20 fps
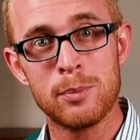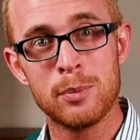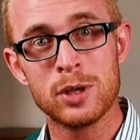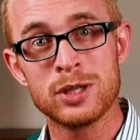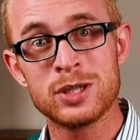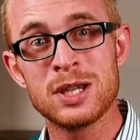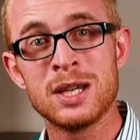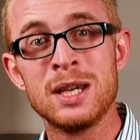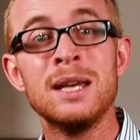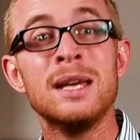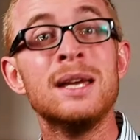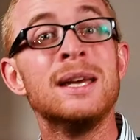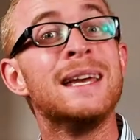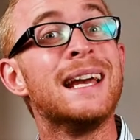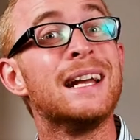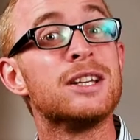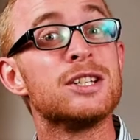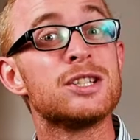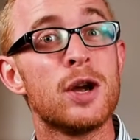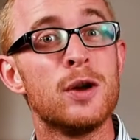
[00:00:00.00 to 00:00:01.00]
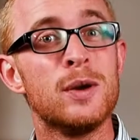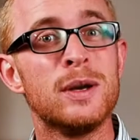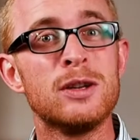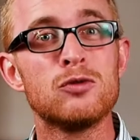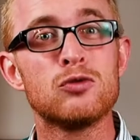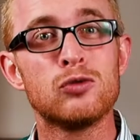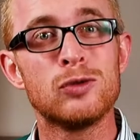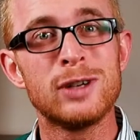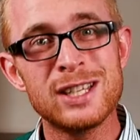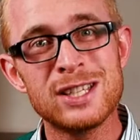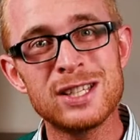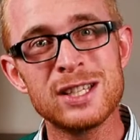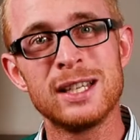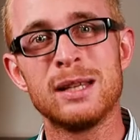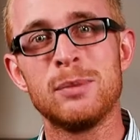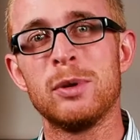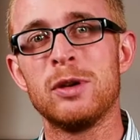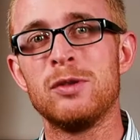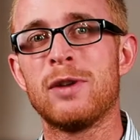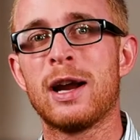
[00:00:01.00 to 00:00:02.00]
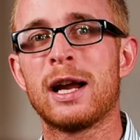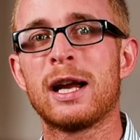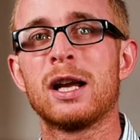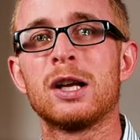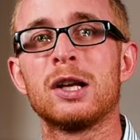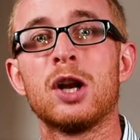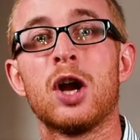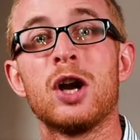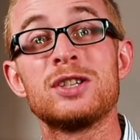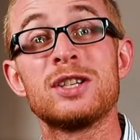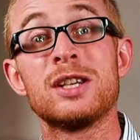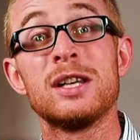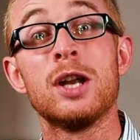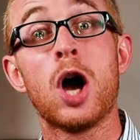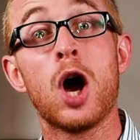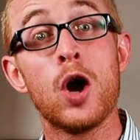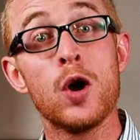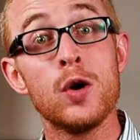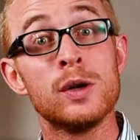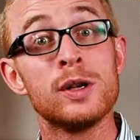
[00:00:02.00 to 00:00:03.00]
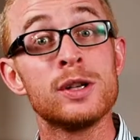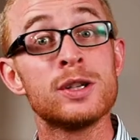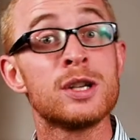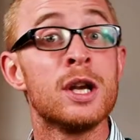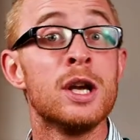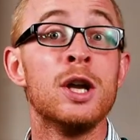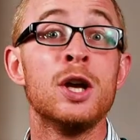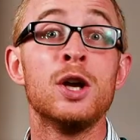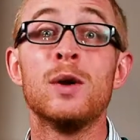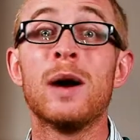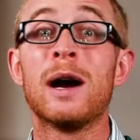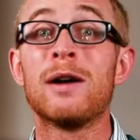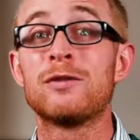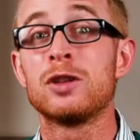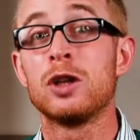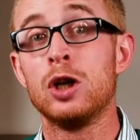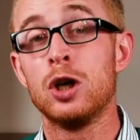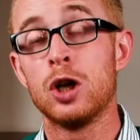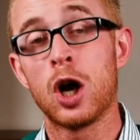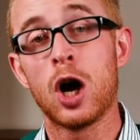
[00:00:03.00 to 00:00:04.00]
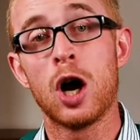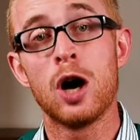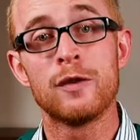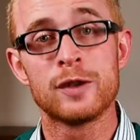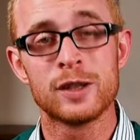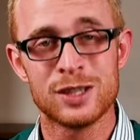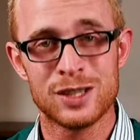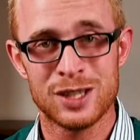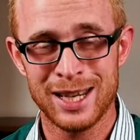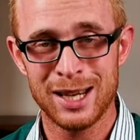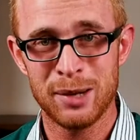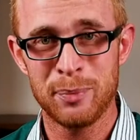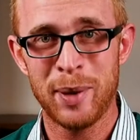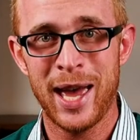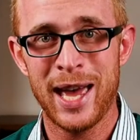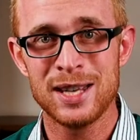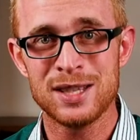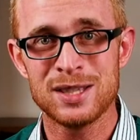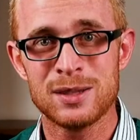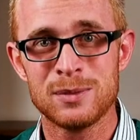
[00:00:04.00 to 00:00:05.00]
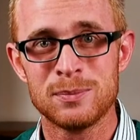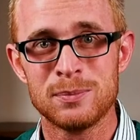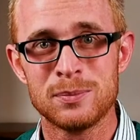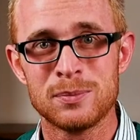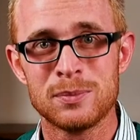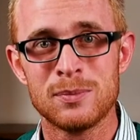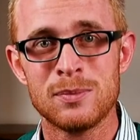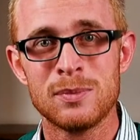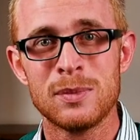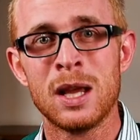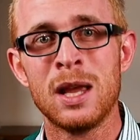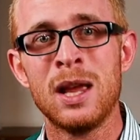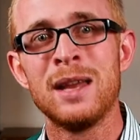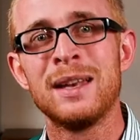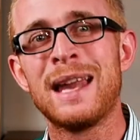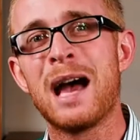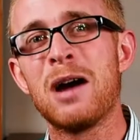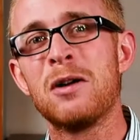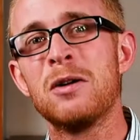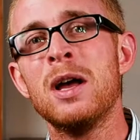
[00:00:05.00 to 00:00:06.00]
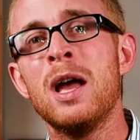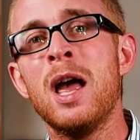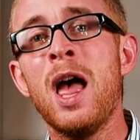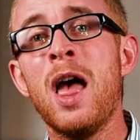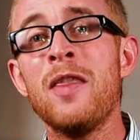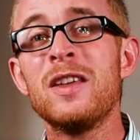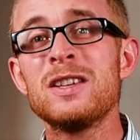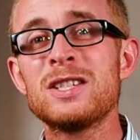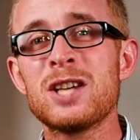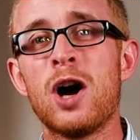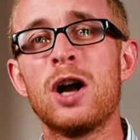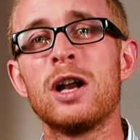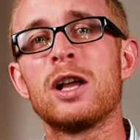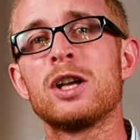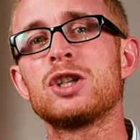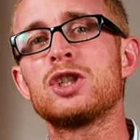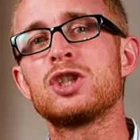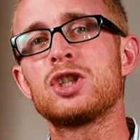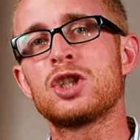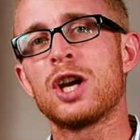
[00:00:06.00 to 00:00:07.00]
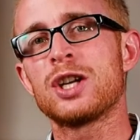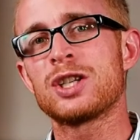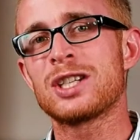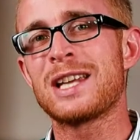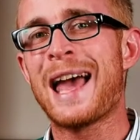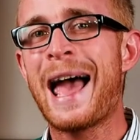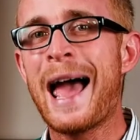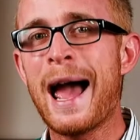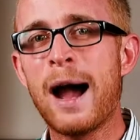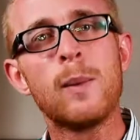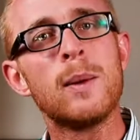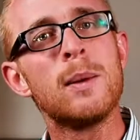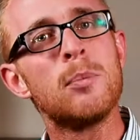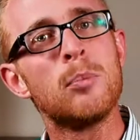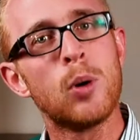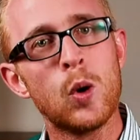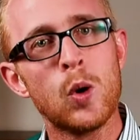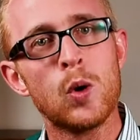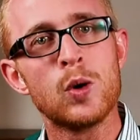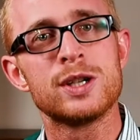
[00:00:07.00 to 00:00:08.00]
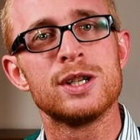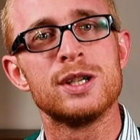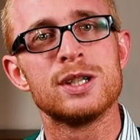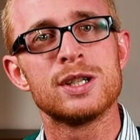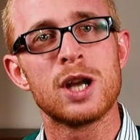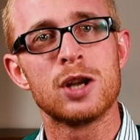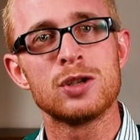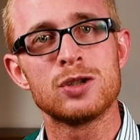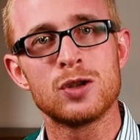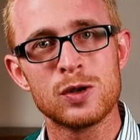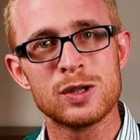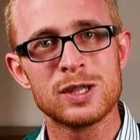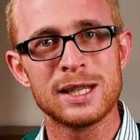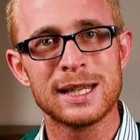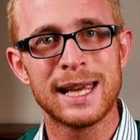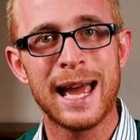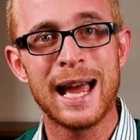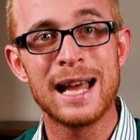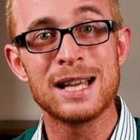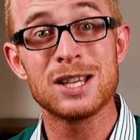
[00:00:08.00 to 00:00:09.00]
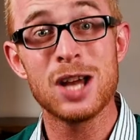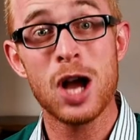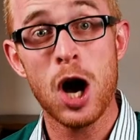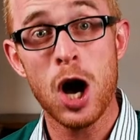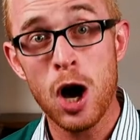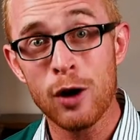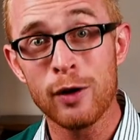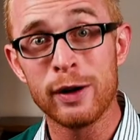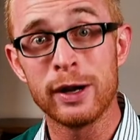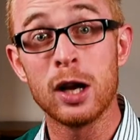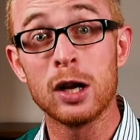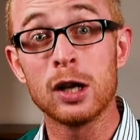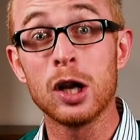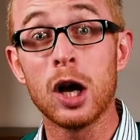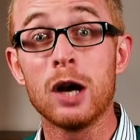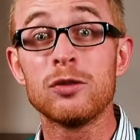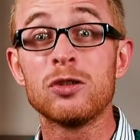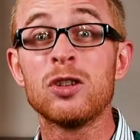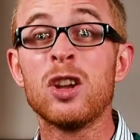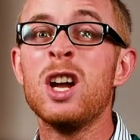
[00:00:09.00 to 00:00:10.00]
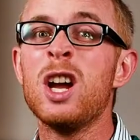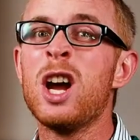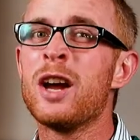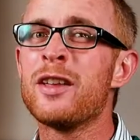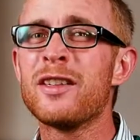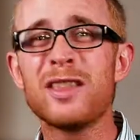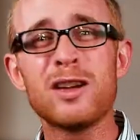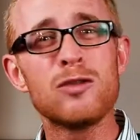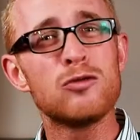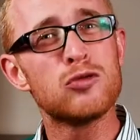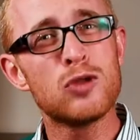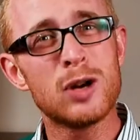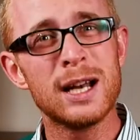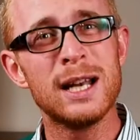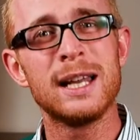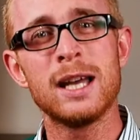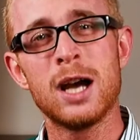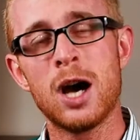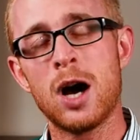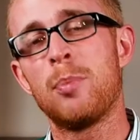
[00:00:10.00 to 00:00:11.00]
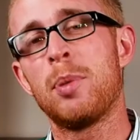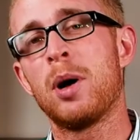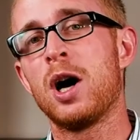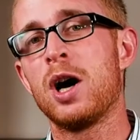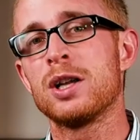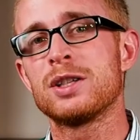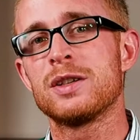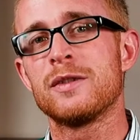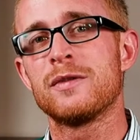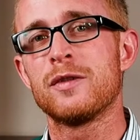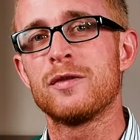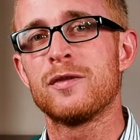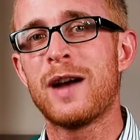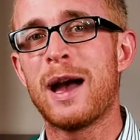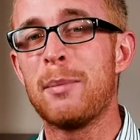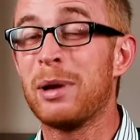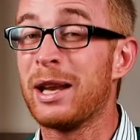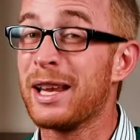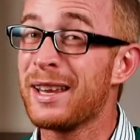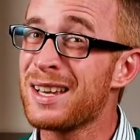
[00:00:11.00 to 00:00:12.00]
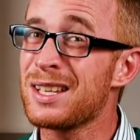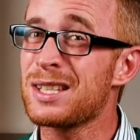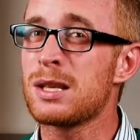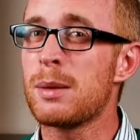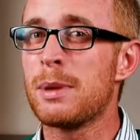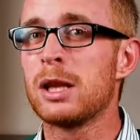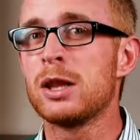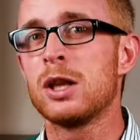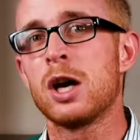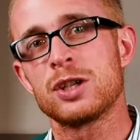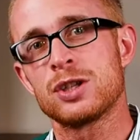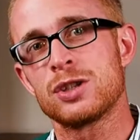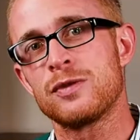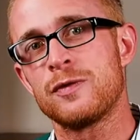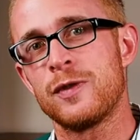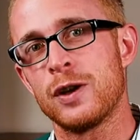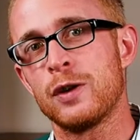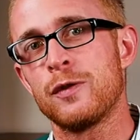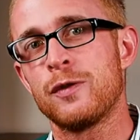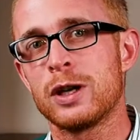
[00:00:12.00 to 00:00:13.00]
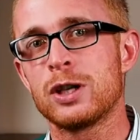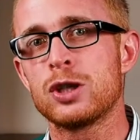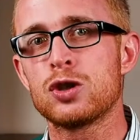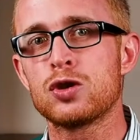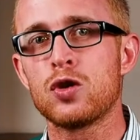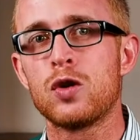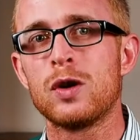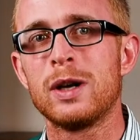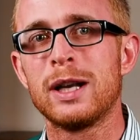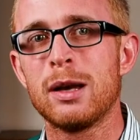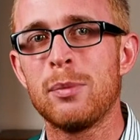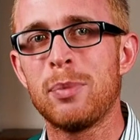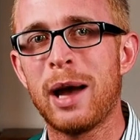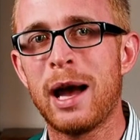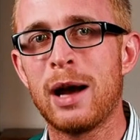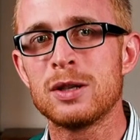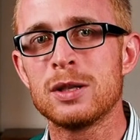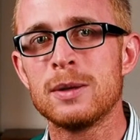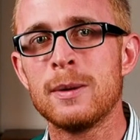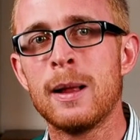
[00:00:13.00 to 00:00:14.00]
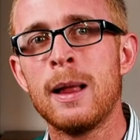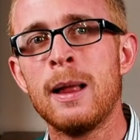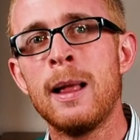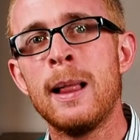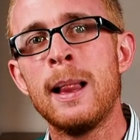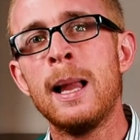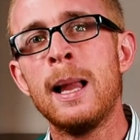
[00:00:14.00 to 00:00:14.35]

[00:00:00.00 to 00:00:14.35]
members, it has only recently been recognised in owners who have to look after sick pets. Now, this highlights just how important our dogs and cats are in our lives, and that they really are part of the family, and that's something that I feel very strongly about.